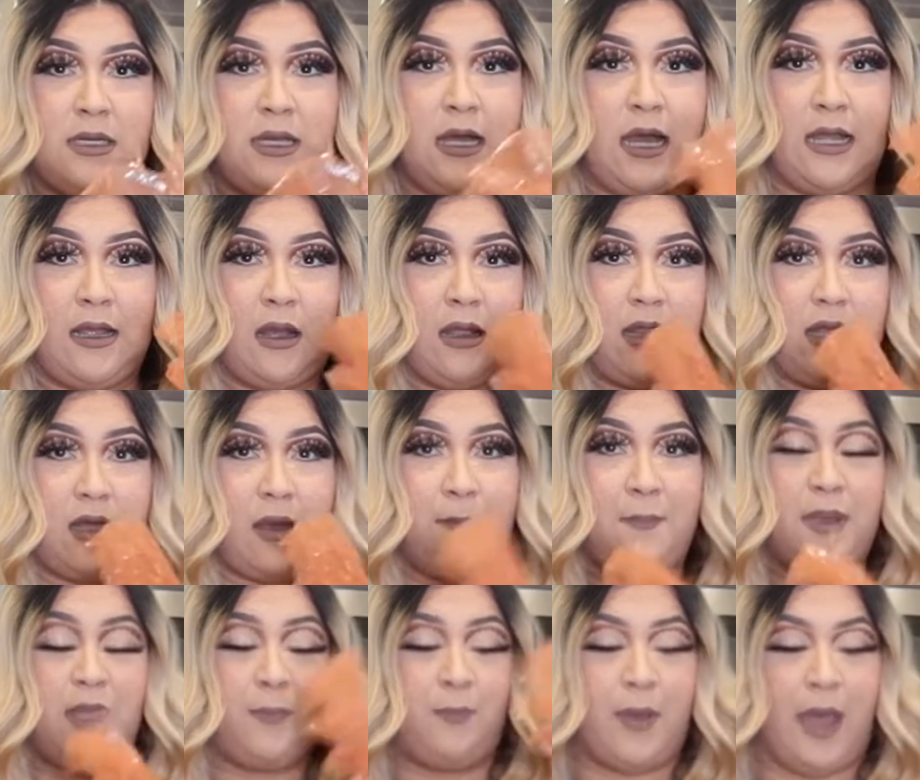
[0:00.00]
I got like a
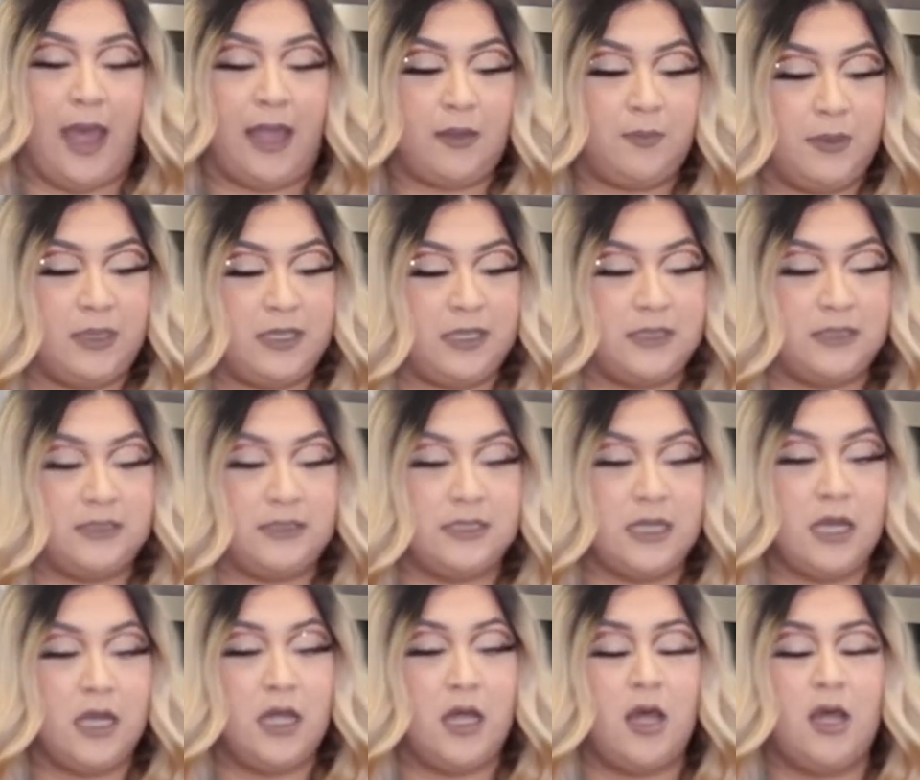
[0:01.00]
big bag because
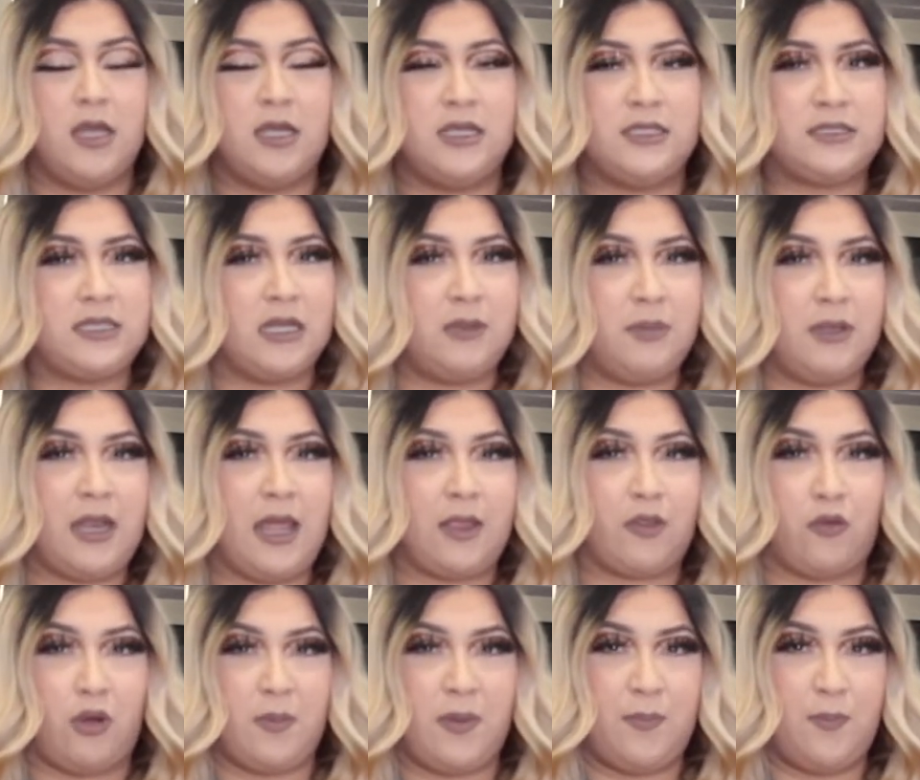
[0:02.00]
it's gonna be like
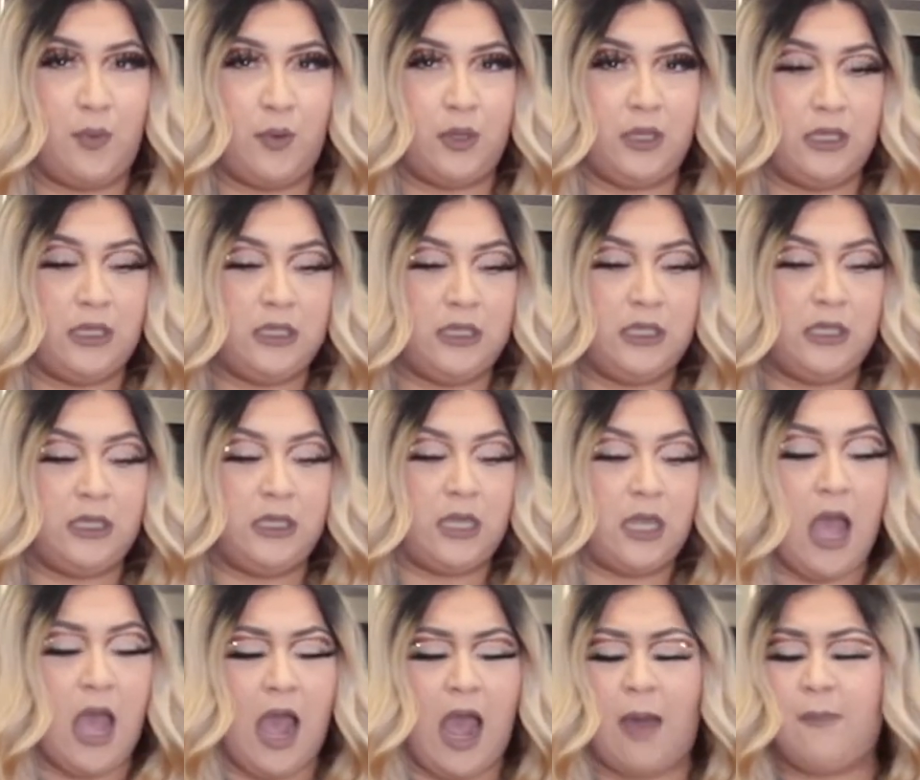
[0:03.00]
3 people eating.
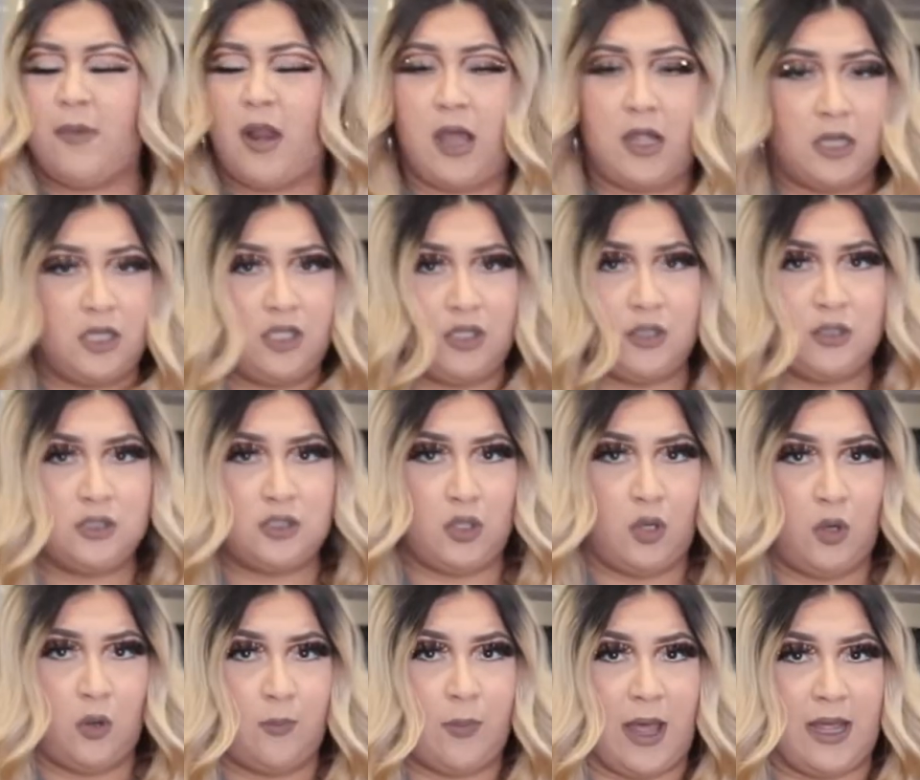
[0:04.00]
I'm not gonna use the
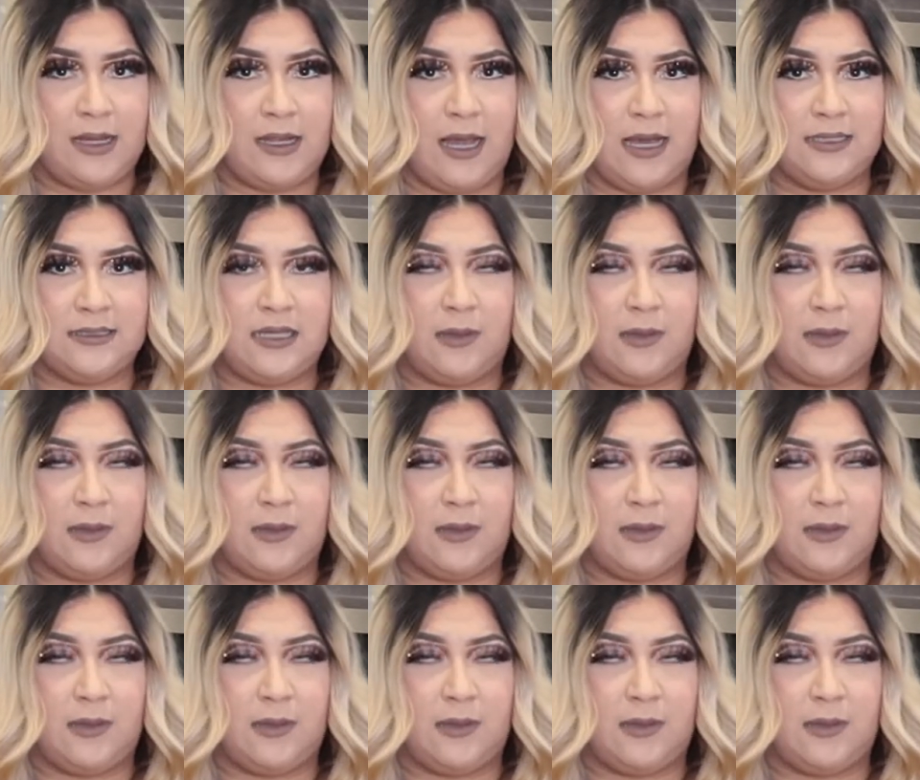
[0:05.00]
whole bag, guys.